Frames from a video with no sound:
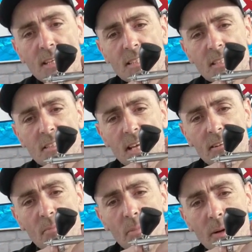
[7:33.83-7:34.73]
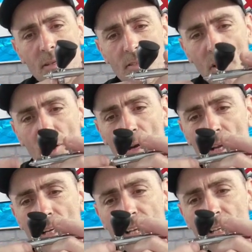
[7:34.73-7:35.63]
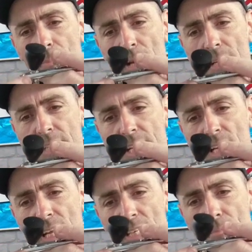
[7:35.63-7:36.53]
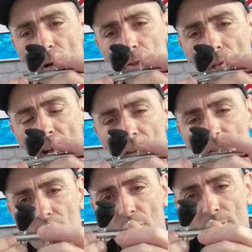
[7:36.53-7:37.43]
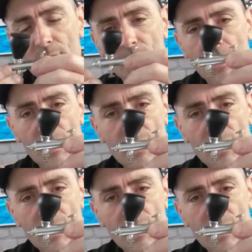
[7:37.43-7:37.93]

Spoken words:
This is a 0.2, little bit of needle exposure out the front.